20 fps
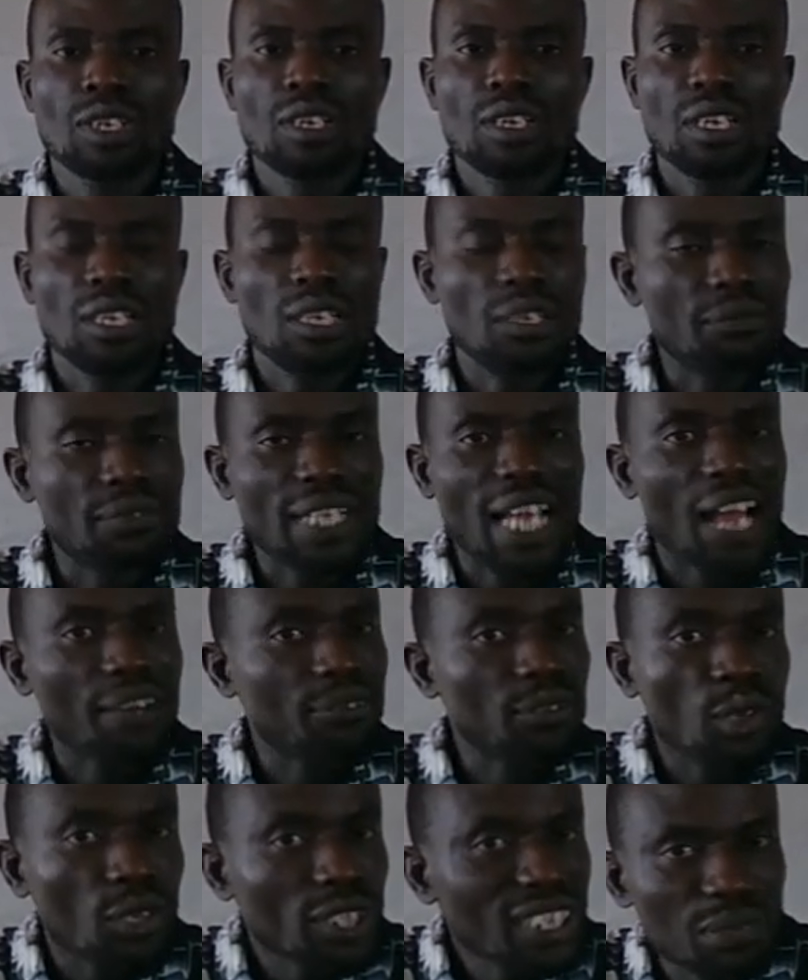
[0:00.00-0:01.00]
If they have
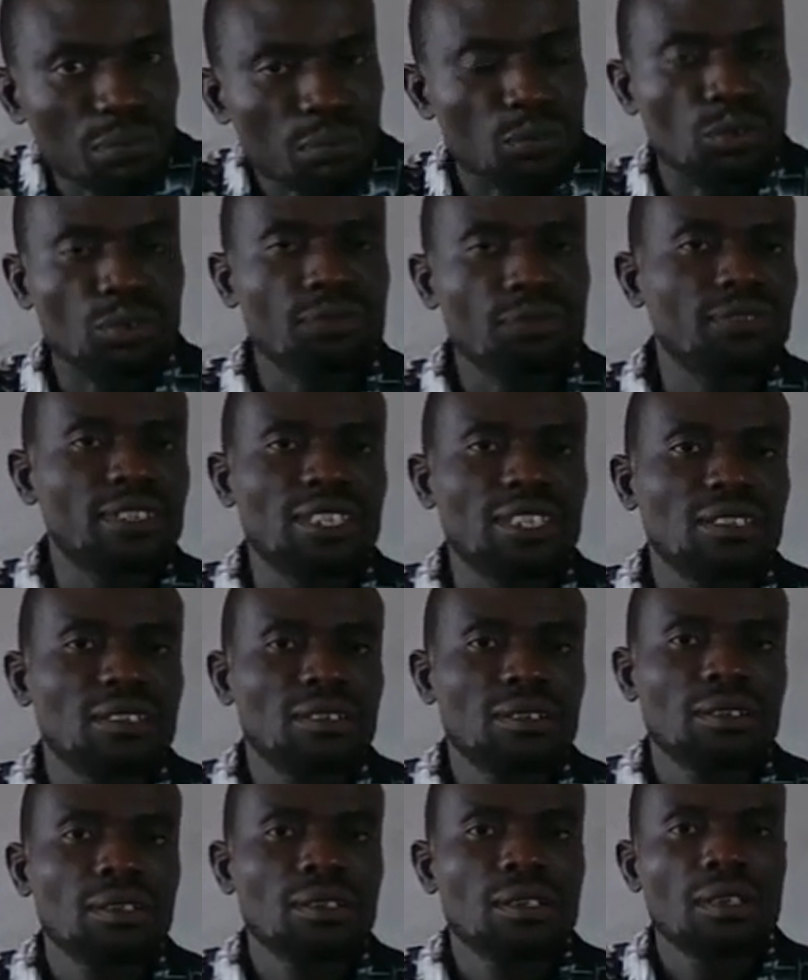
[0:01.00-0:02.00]
not moved,
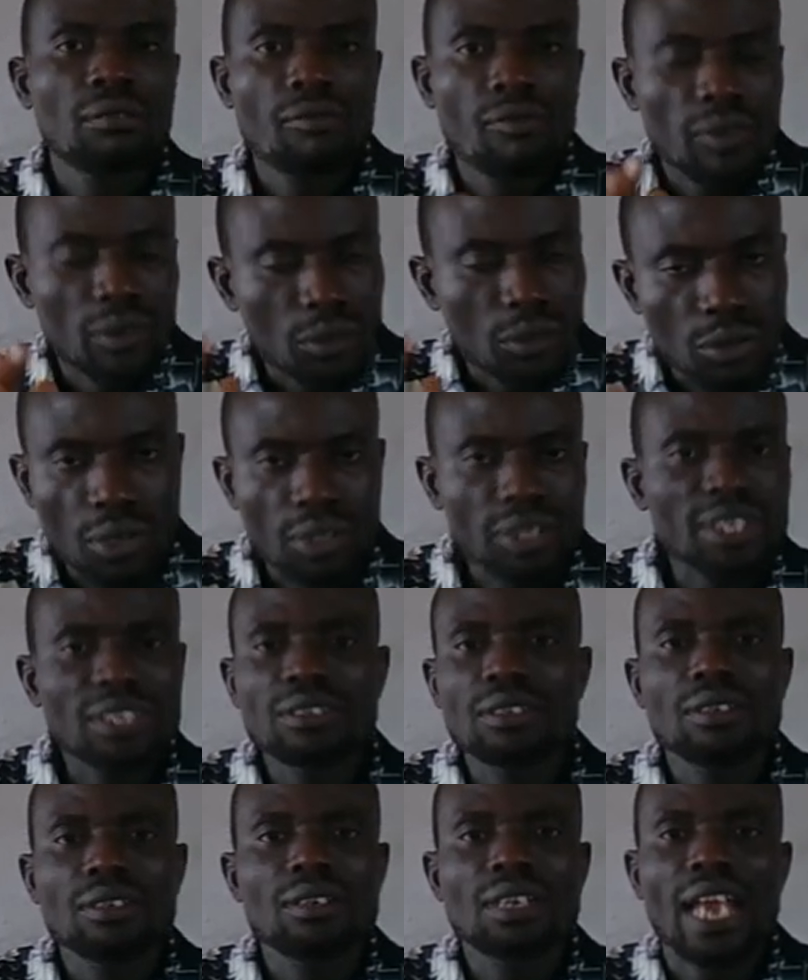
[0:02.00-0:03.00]

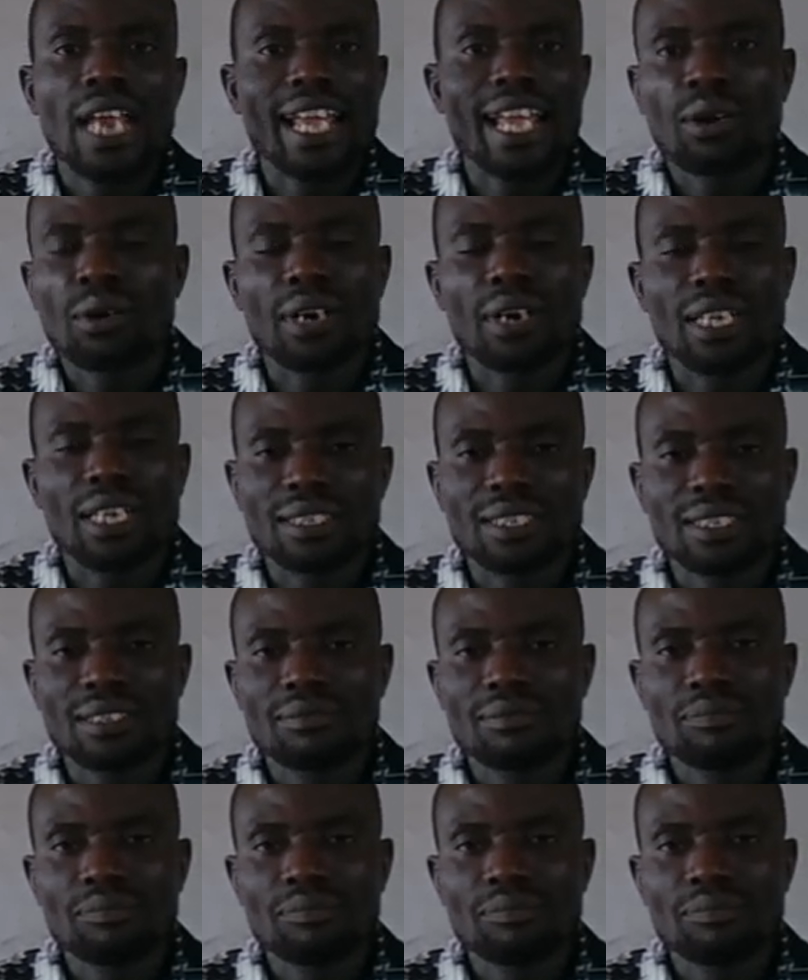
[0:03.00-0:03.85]
nothing like current.